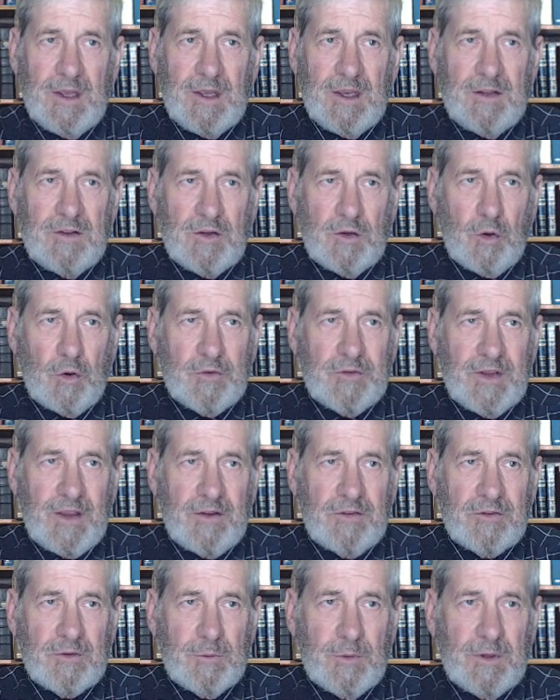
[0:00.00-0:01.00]
in the Old
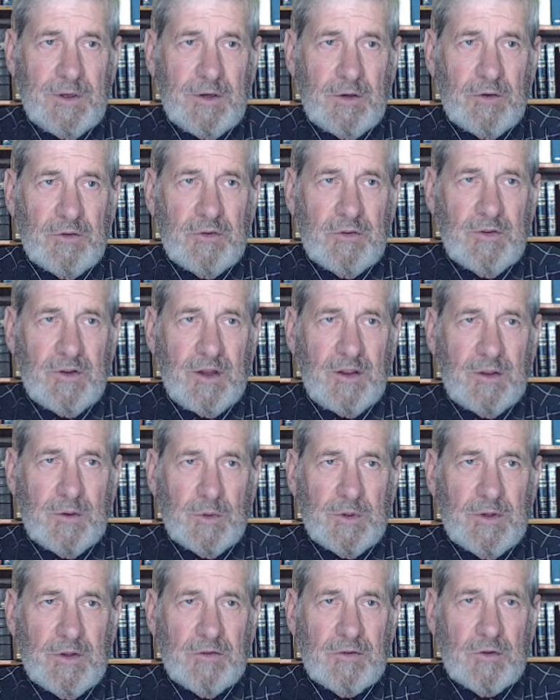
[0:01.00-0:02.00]
Testament. Here's another
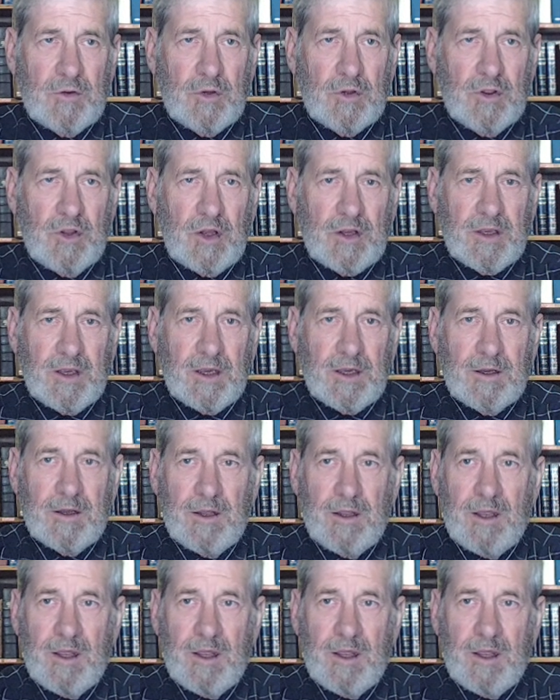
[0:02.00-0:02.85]
one that's good looking.